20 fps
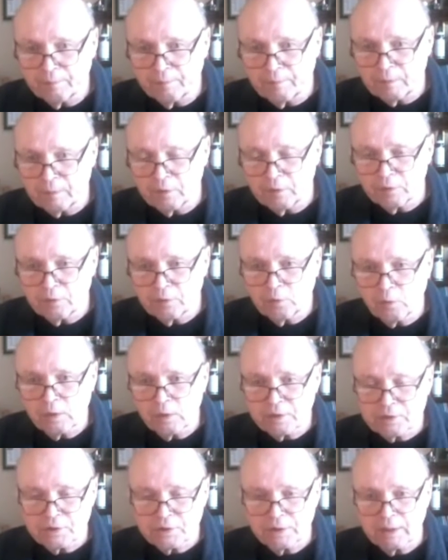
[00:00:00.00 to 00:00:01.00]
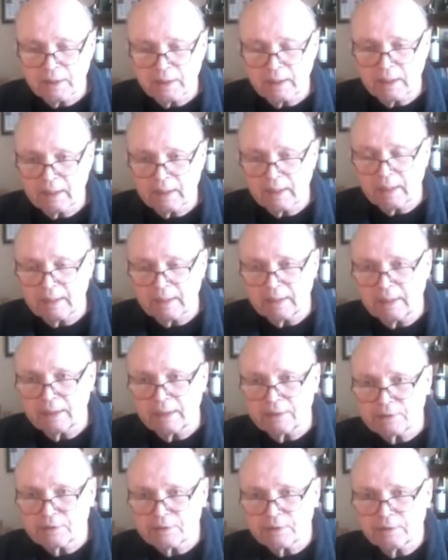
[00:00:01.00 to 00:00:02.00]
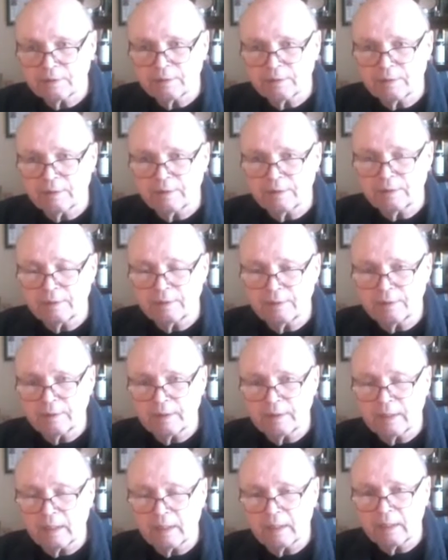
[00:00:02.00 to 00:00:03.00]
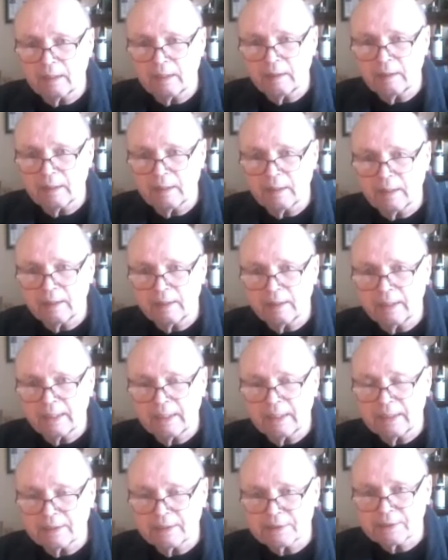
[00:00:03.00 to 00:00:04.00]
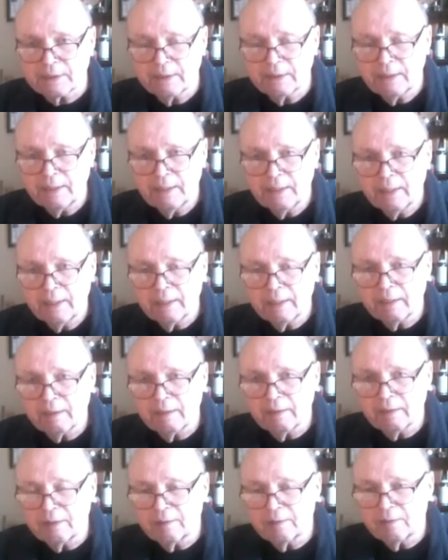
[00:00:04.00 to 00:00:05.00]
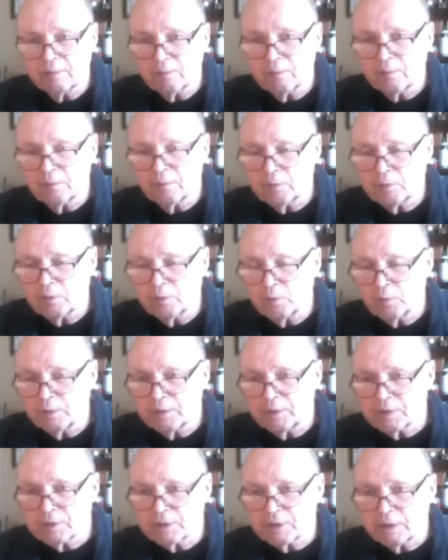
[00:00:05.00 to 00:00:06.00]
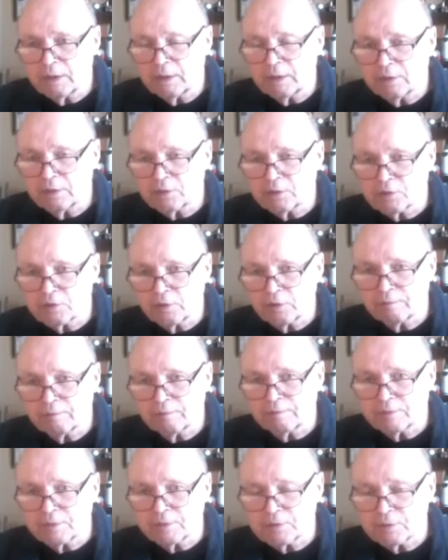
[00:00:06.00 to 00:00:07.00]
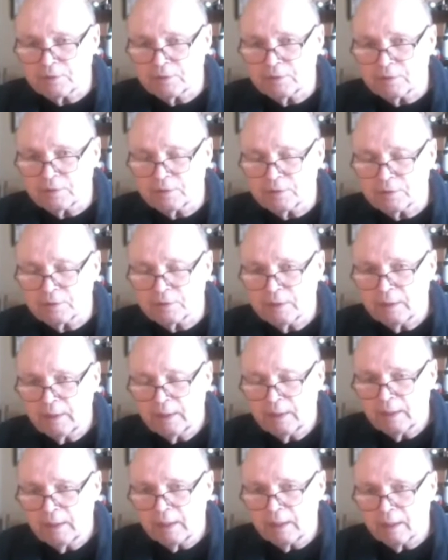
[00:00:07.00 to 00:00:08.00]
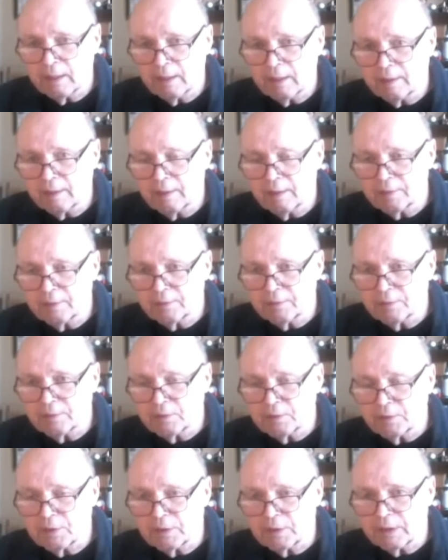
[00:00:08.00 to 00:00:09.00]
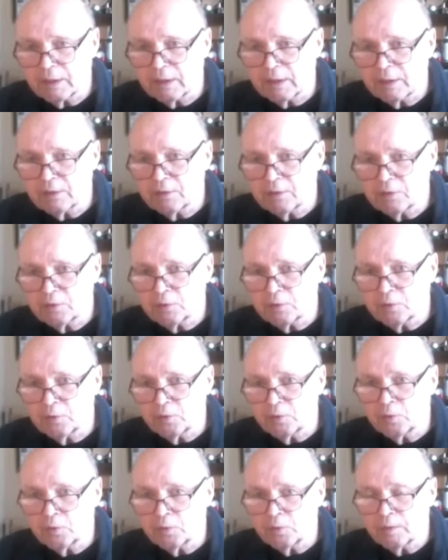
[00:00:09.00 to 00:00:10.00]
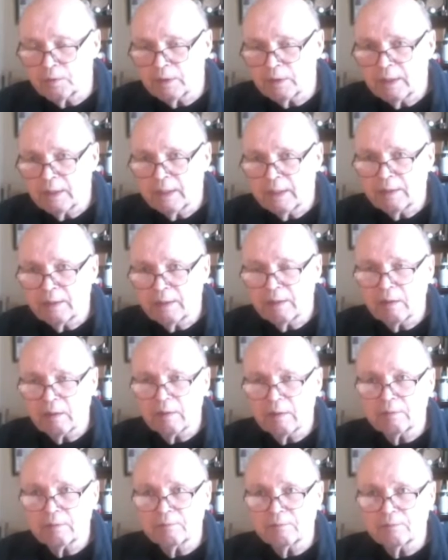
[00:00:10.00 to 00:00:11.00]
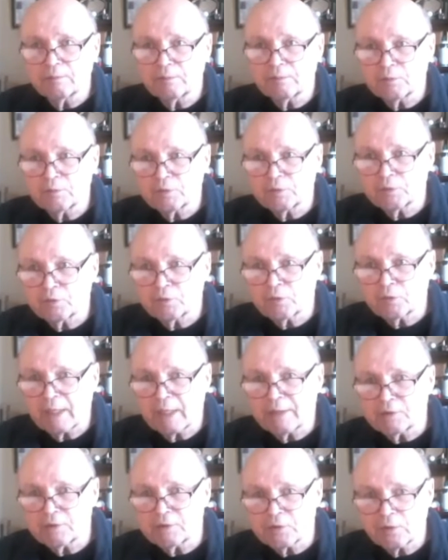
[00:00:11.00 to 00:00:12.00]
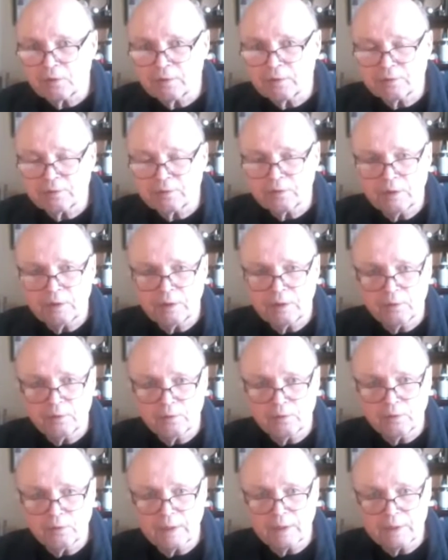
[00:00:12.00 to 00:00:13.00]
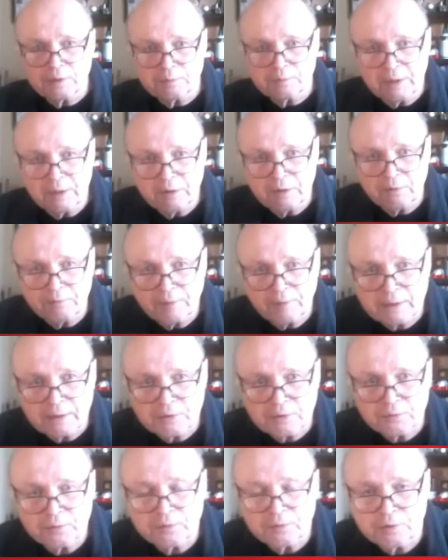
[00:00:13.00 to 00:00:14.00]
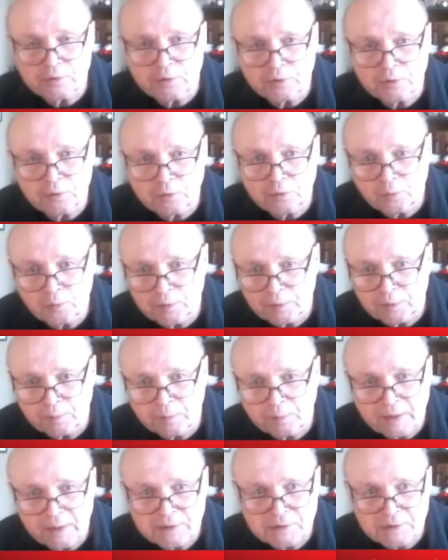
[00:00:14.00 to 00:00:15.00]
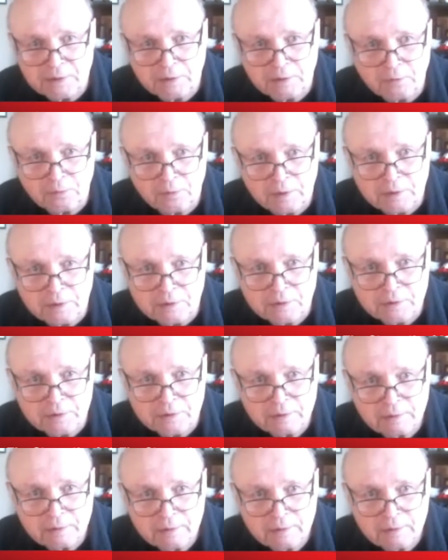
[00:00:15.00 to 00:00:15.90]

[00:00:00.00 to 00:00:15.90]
Good question, I guess that I'll ask. Do we see that services tend to try to start the year as manufacturers do with a price increase?